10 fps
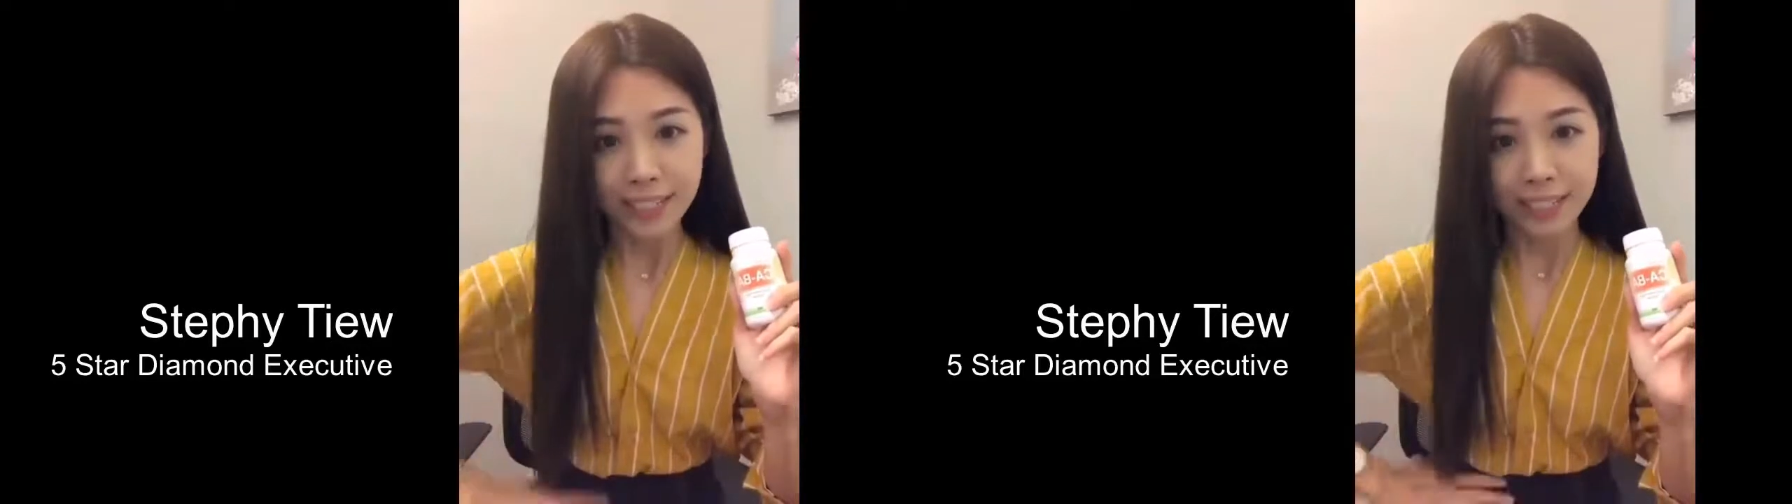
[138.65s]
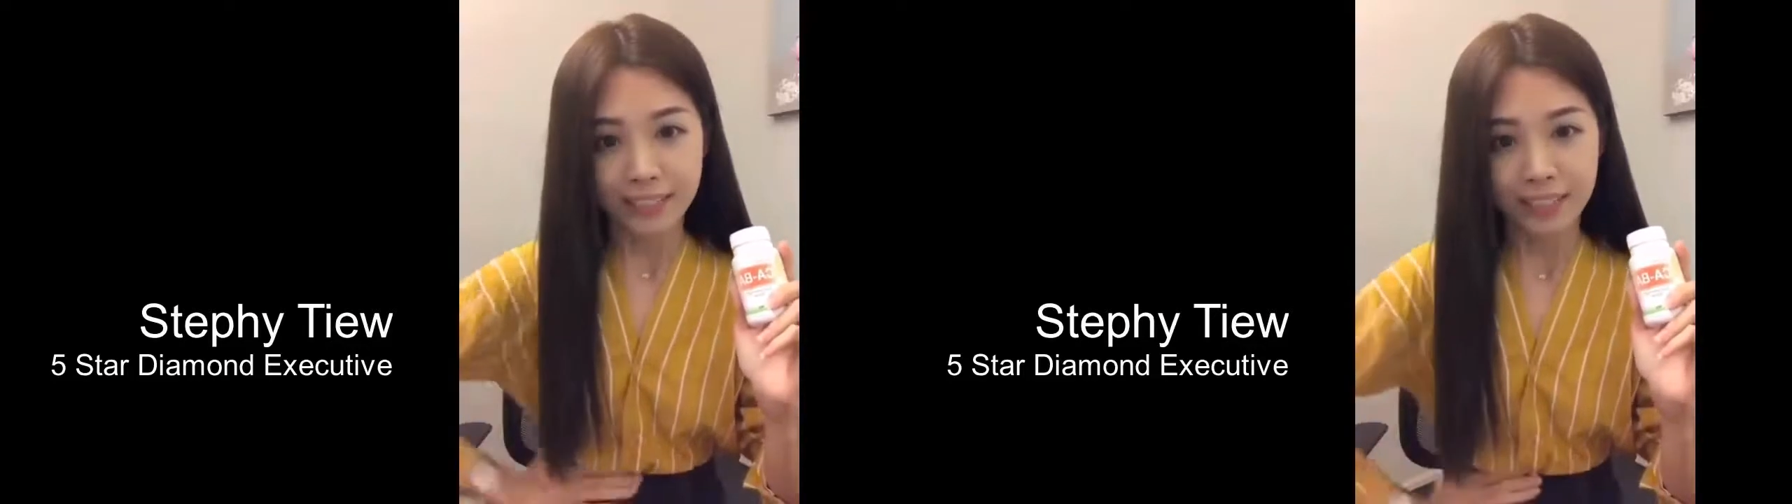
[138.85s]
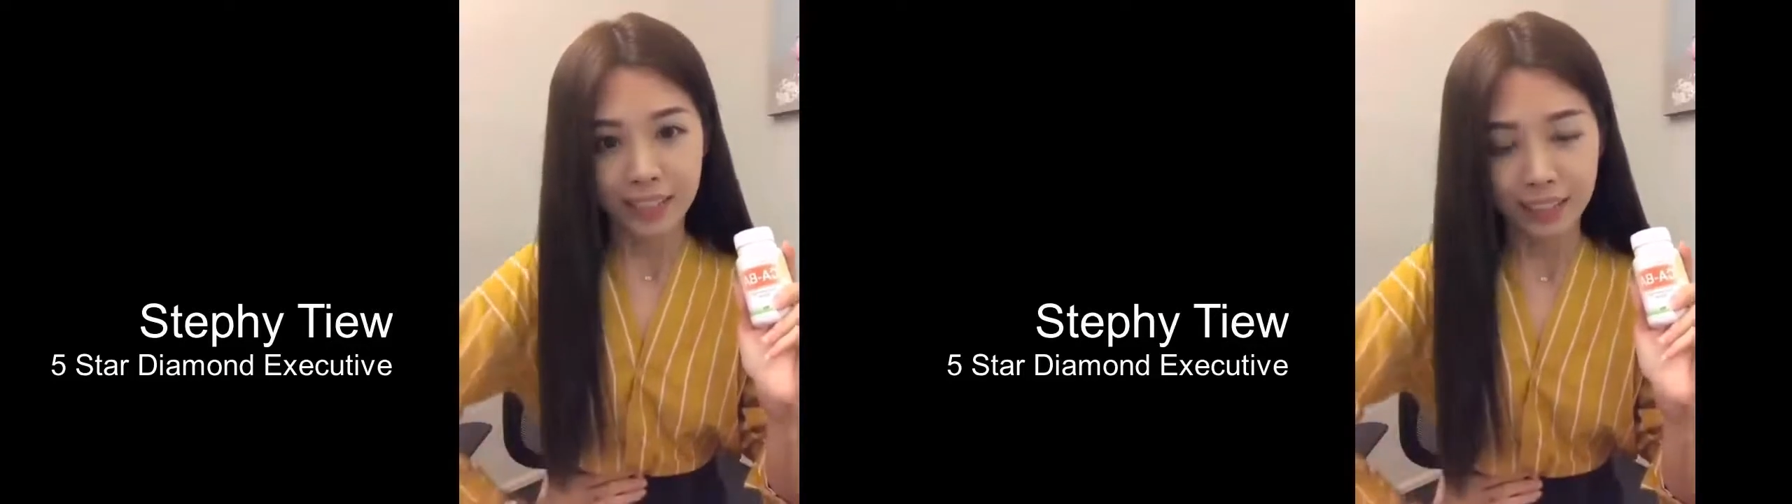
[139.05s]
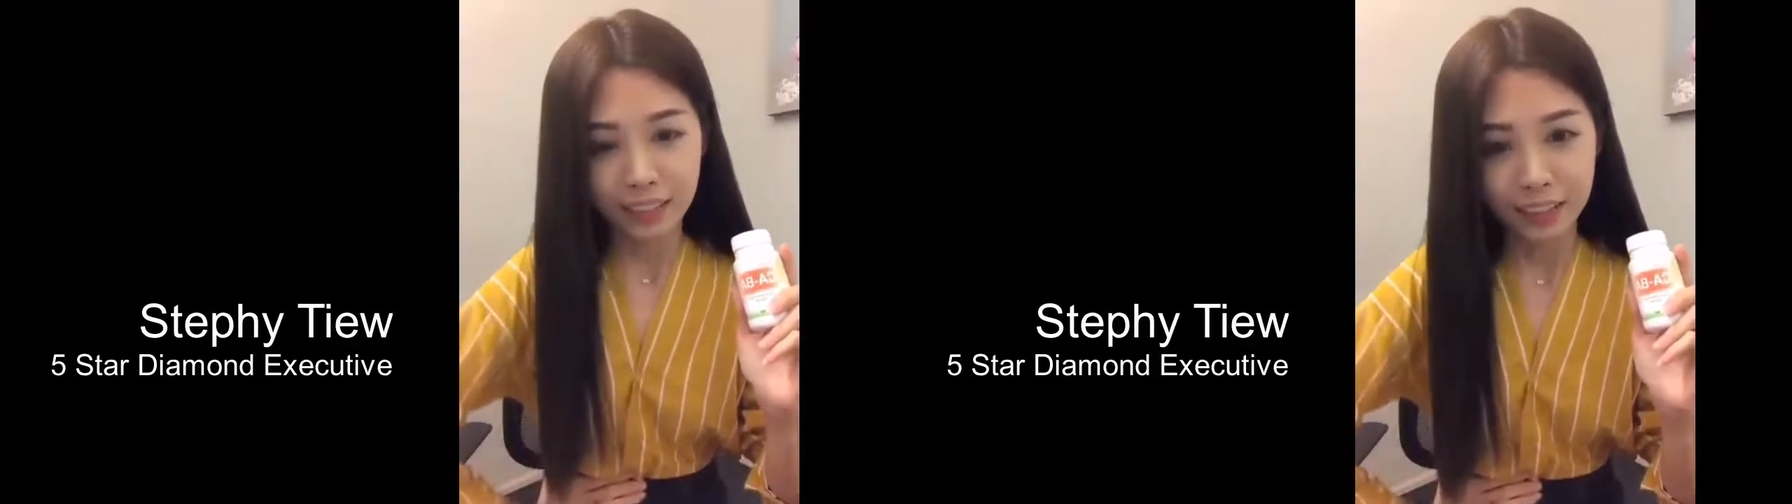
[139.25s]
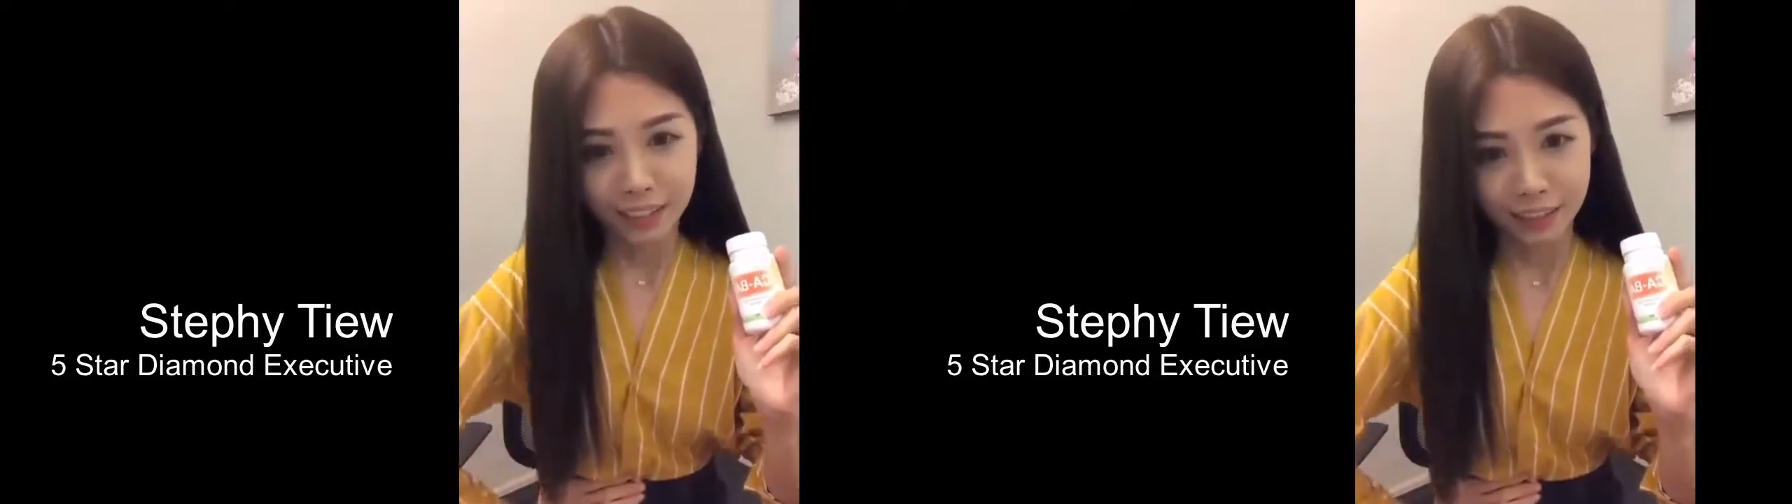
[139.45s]
is
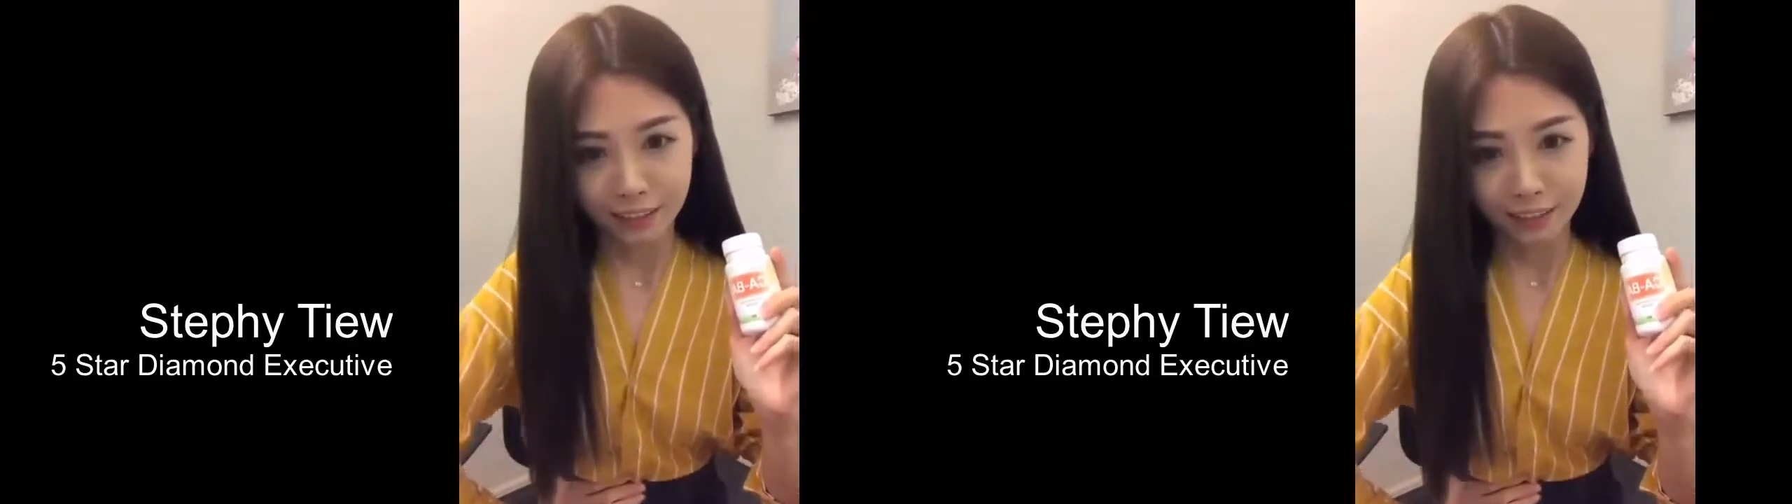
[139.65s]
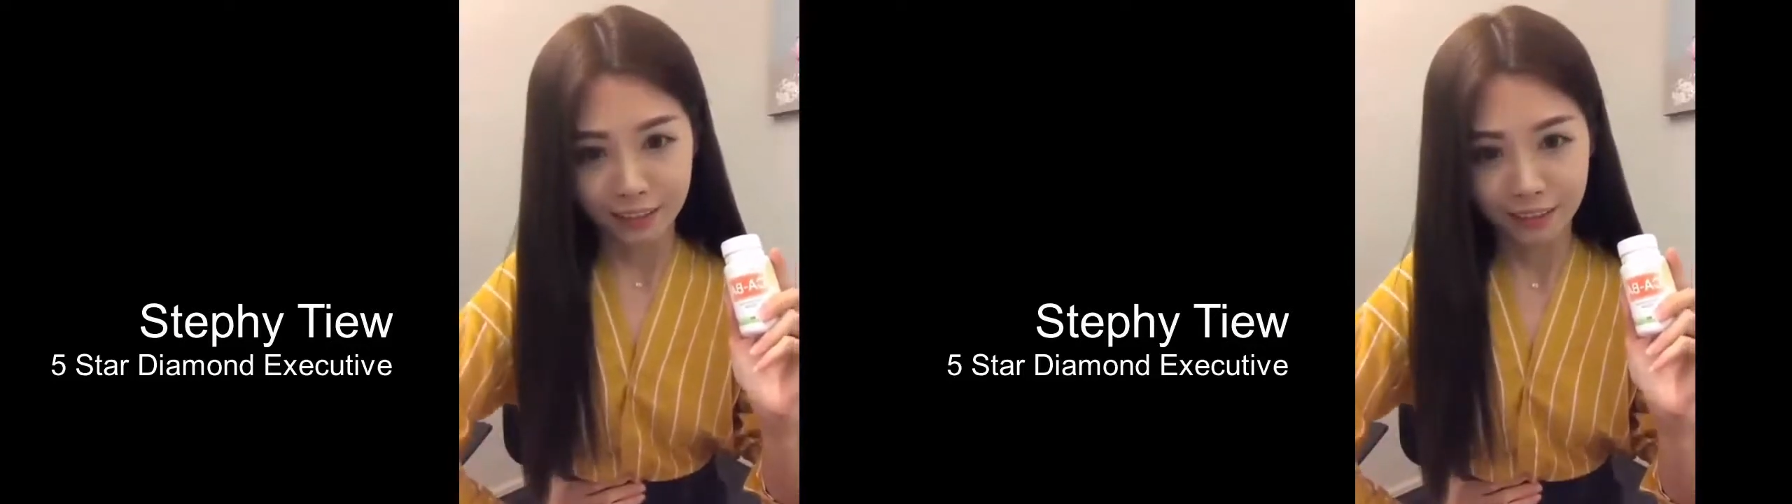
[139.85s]
getting thinner.